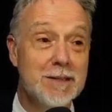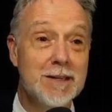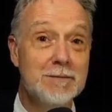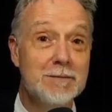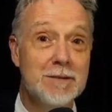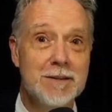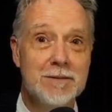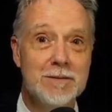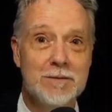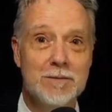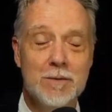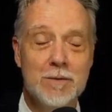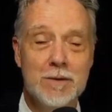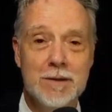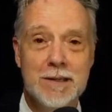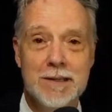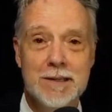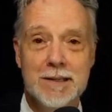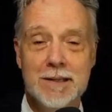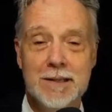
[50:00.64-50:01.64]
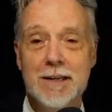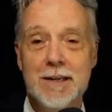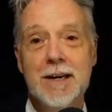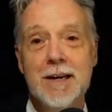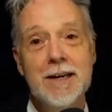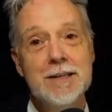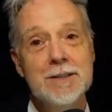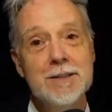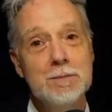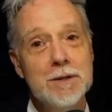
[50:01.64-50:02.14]
that I really don't want.
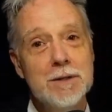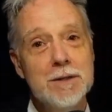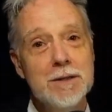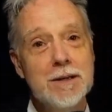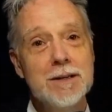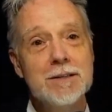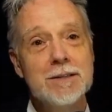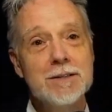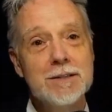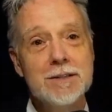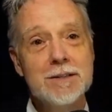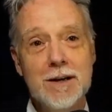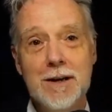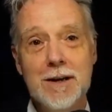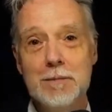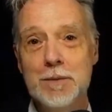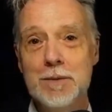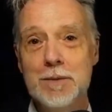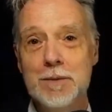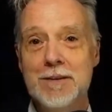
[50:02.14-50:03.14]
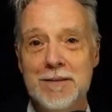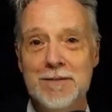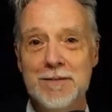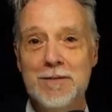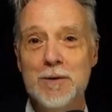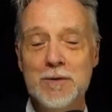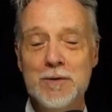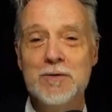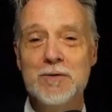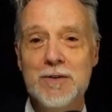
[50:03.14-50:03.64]
And it's pretty hard to stop
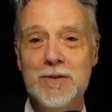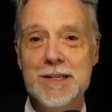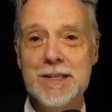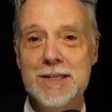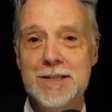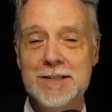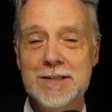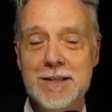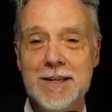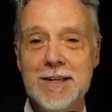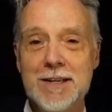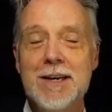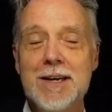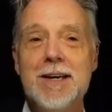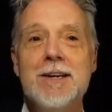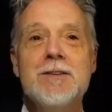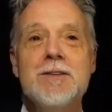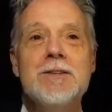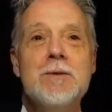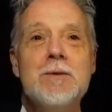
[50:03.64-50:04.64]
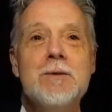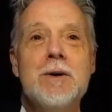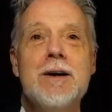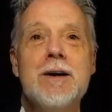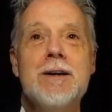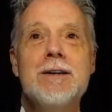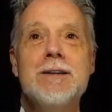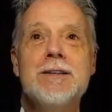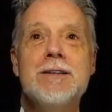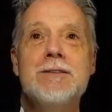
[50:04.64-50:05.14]
those feeds. So
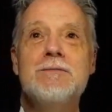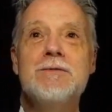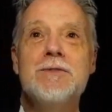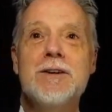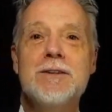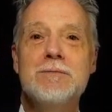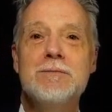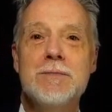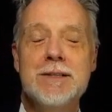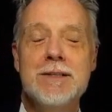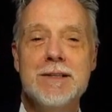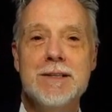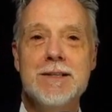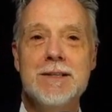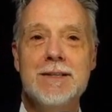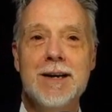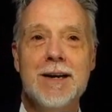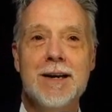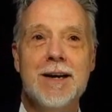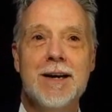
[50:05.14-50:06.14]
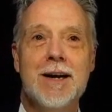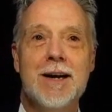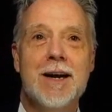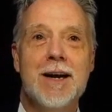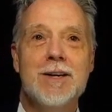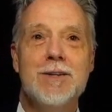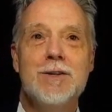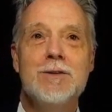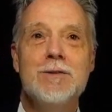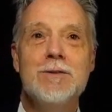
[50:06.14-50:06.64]
our involvement in
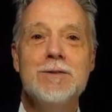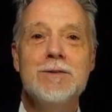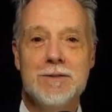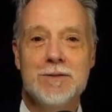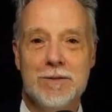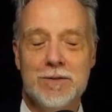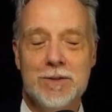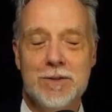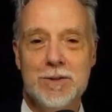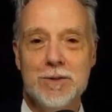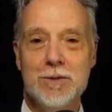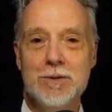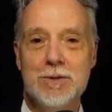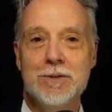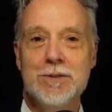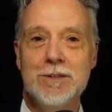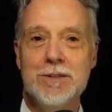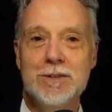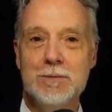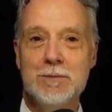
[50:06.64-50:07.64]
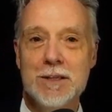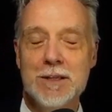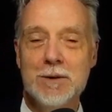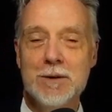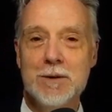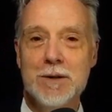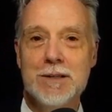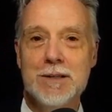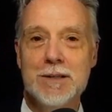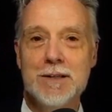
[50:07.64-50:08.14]
using those tools is really
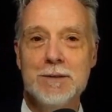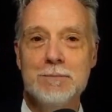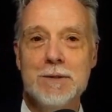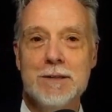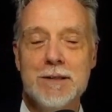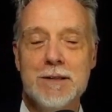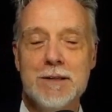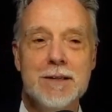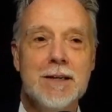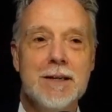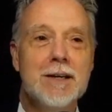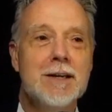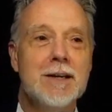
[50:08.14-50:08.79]
quite limited.